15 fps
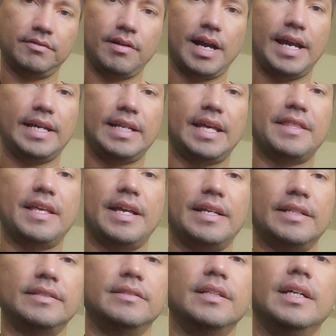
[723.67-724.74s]
right? And
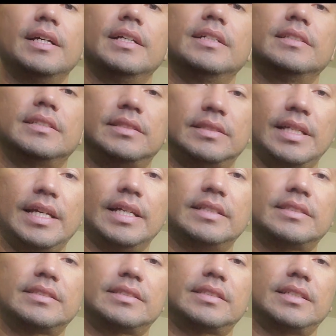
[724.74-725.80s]
then
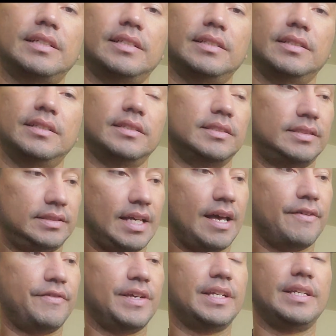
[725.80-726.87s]
6,
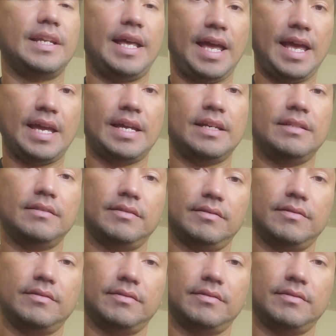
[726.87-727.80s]
7, 8,